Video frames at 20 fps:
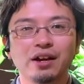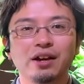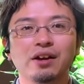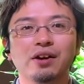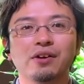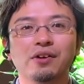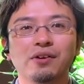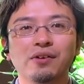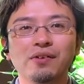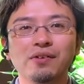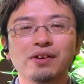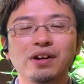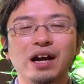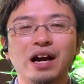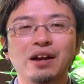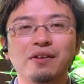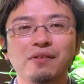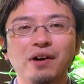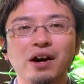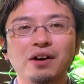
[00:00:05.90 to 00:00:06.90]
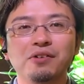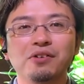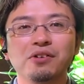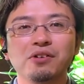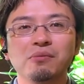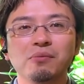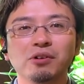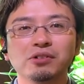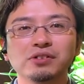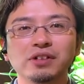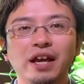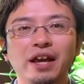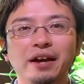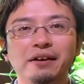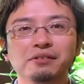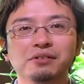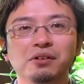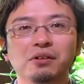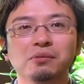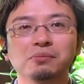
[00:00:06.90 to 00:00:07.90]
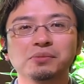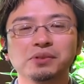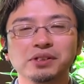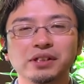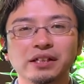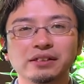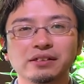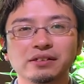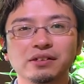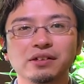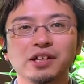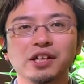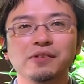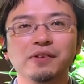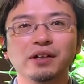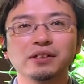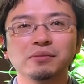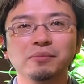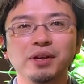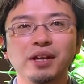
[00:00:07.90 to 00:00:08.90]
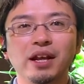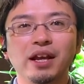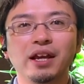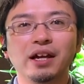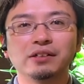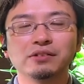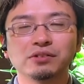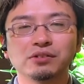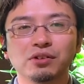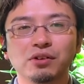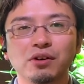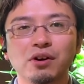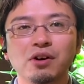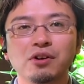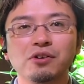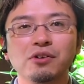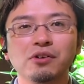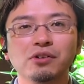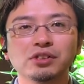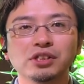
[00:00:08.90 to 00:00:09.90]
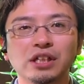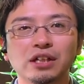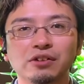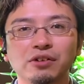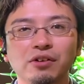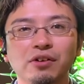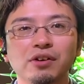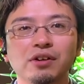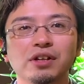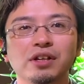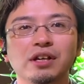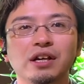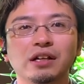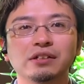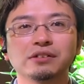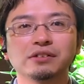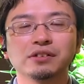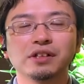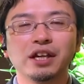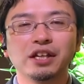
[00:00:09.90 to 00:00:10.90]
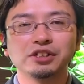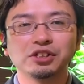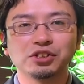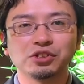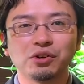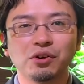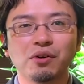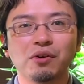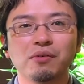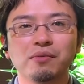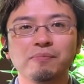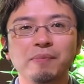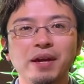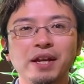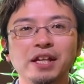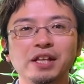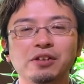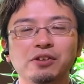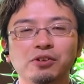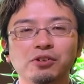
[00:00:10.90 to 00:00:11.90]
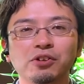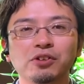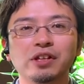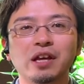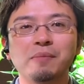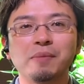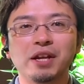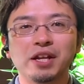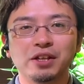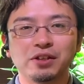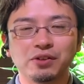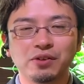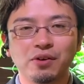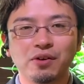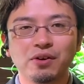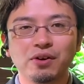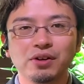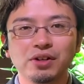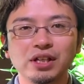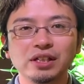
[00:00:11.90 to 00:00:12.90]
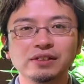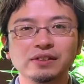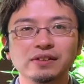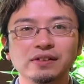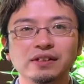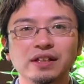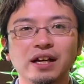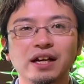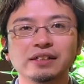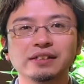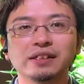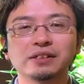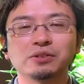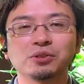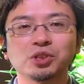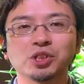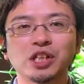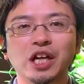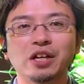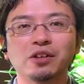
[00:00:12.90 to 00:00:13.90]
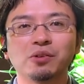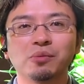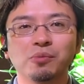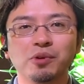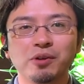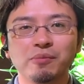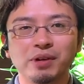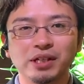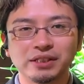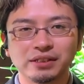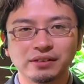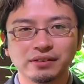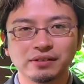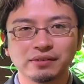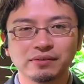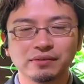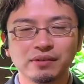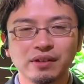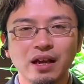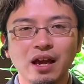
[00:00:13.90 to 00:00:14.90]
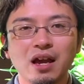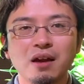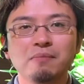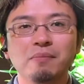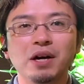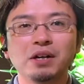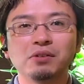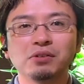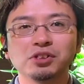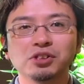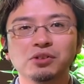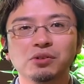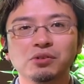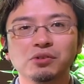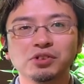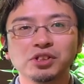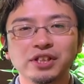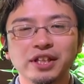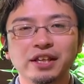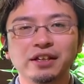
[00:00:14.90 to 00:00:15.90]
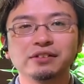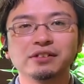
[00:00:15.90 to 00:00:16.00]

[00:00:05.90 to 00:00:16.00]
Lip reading: Today, we will compare and contrast driftwood layouts versus stone layouts and break down the positive and negative aspects of each one.